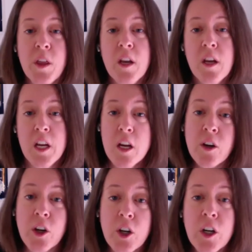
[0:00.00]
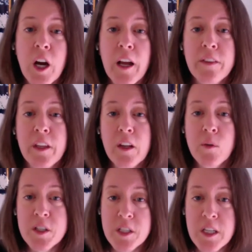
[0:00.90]
with an ear at
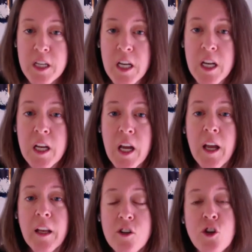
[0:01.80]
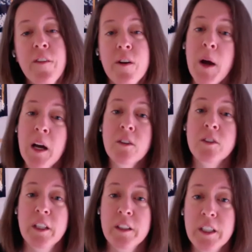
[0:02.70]
the OECD and it should have a
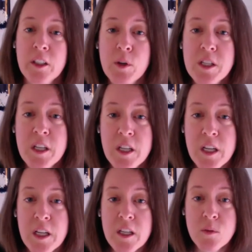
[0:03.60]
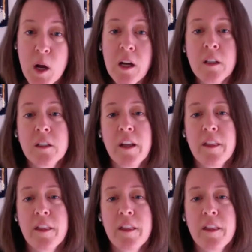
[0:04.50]
mouth at the OECD as well.